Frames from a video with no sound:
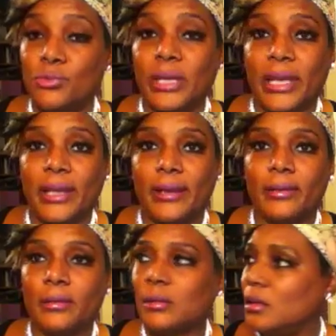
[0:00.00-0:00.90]
you
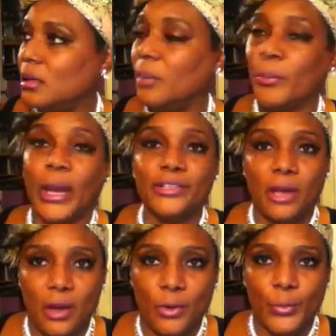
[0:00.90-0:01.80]
can upgrade
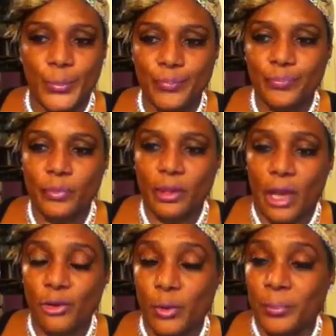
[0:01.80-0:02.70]
your home,
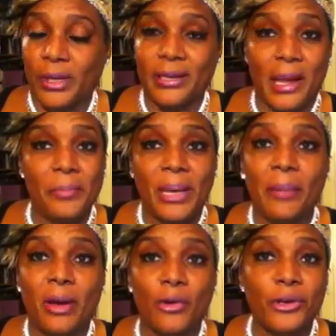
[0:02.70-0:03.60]
how you can put a down
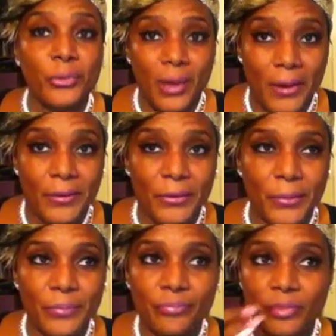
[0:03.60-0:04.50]
payment on a new
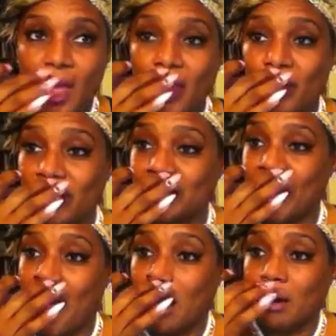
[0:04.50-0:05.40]
home, how you can just
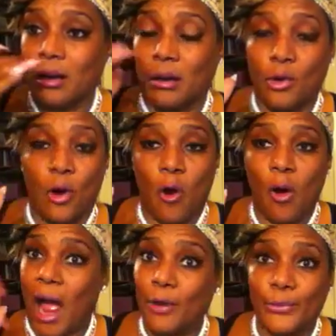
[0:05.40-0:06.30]
buy a
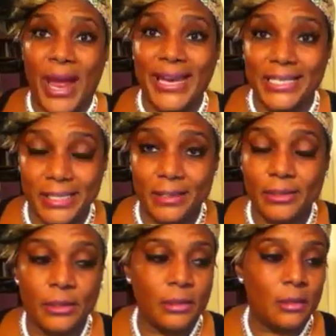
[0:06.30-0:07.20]
car outright,
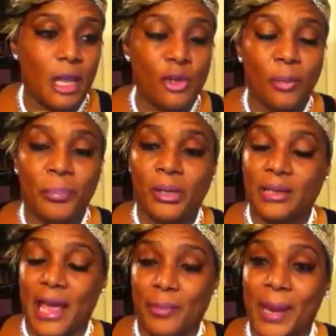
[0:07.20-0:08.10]
how you can
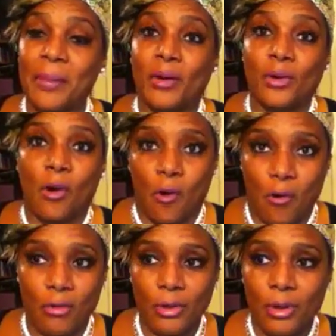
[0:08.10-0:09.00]
put down payment on the
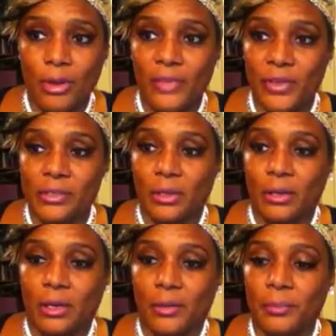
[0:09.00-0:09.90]
car. If it's
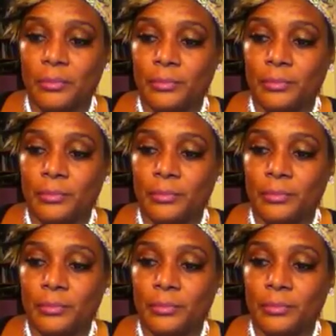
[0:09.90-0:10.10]
a